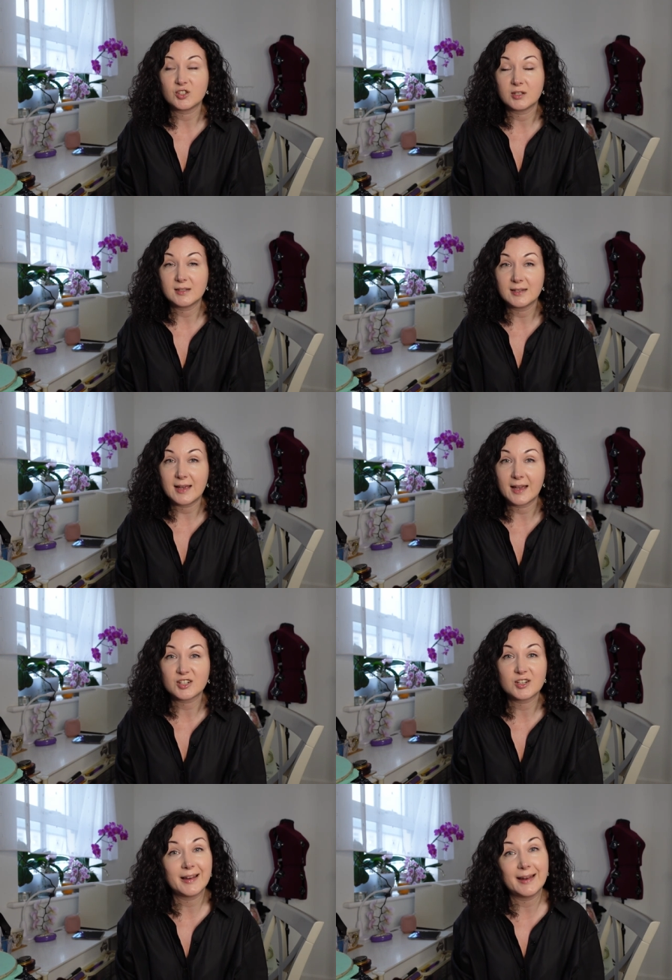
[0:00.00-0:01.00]
she did
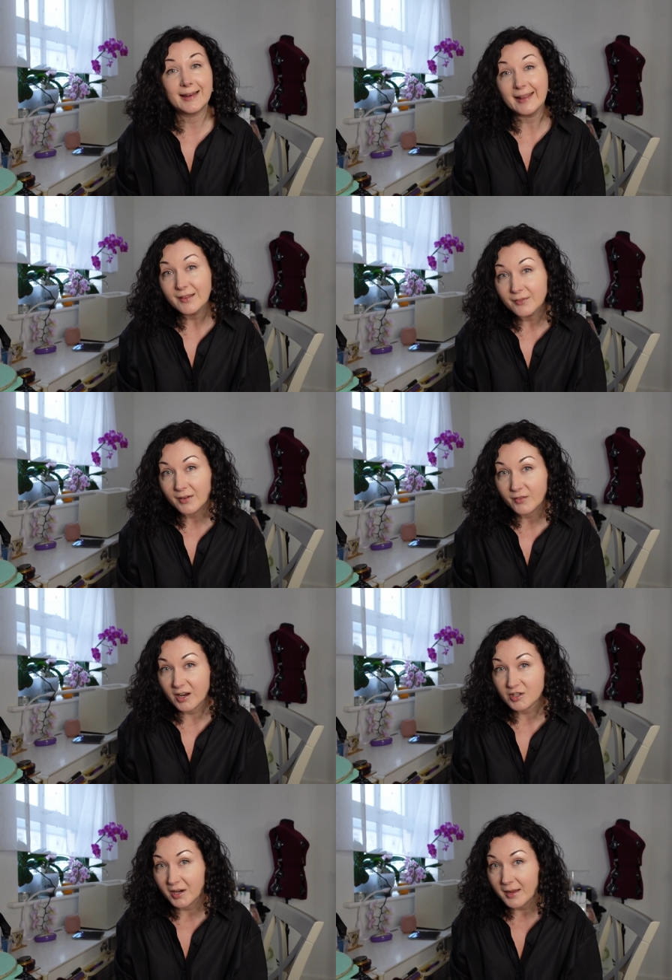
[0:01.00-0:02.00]
actually leave
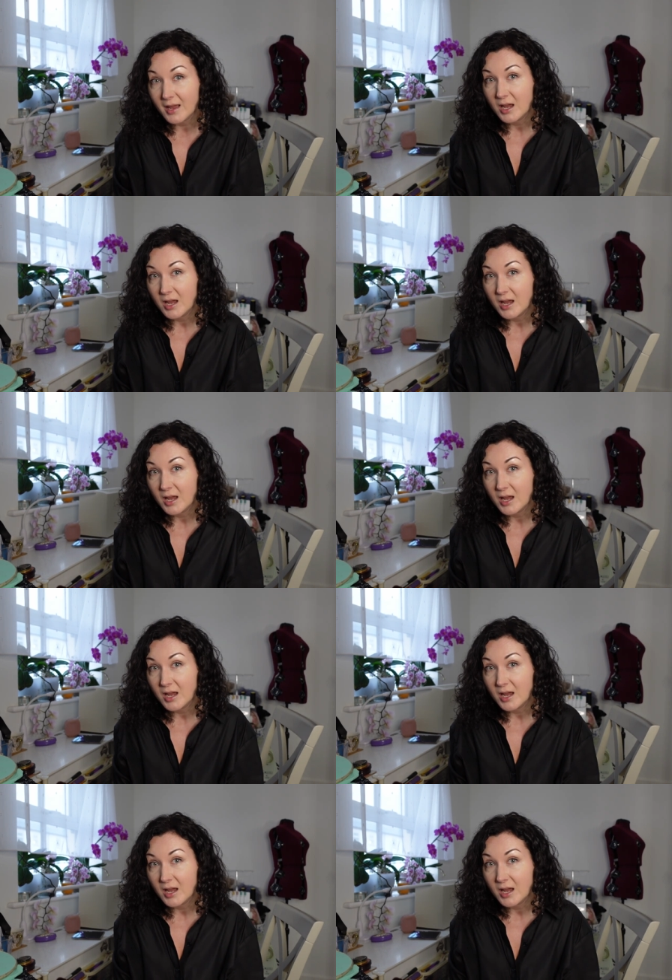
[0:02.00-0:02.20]
Russia